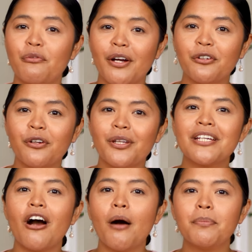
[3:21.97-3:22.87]
the record,
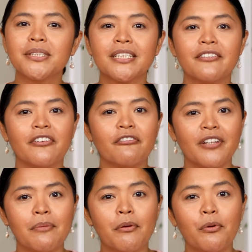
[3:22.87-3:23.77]
the opposite of
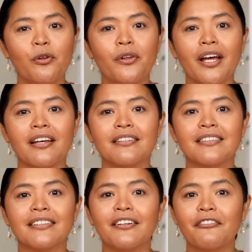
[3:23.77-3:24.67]
inflammable
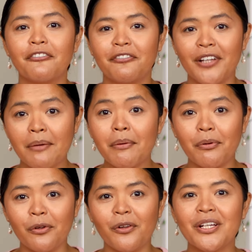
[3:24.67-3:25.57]
and
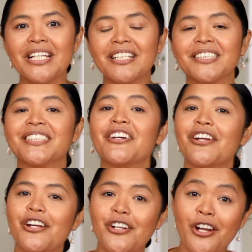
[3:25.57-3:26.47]
flammable is
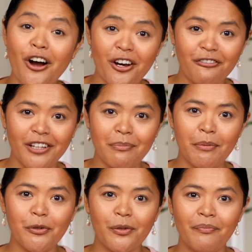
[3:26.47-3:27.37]

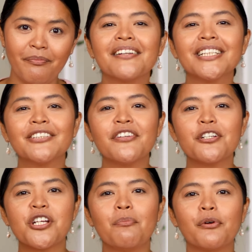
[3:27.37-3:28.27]
non-flammable. Let's
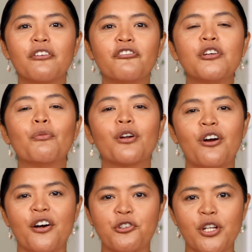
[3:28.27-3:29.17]
finish up with a few more
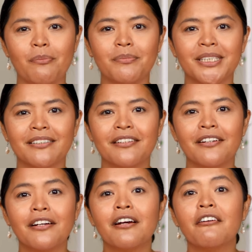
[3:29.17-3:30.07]
contronyms.
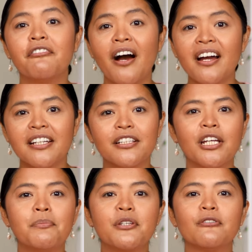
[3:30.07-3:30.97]
Fine
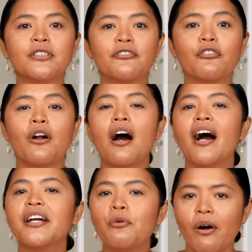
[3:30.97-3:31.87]
can be used for
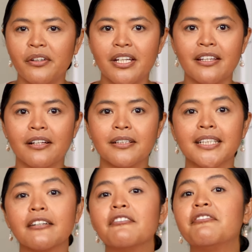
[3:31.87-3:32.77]
high-quality things
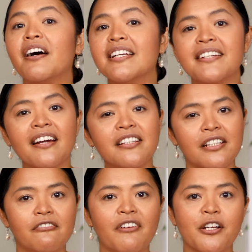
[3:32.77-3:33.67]
like fine
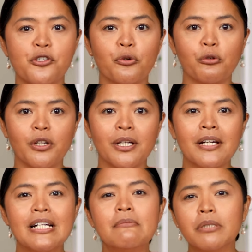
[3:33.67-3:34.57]
dining and fine jewelry,
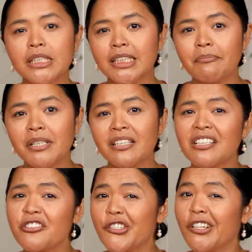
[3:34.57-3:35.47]
but something
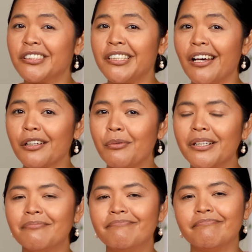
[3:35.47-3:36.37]
that's just
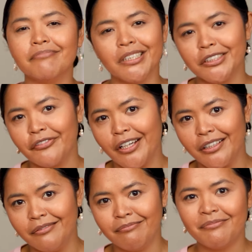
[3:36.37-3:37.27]
adequate, it's
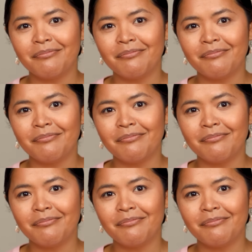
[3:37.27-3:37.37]
fine.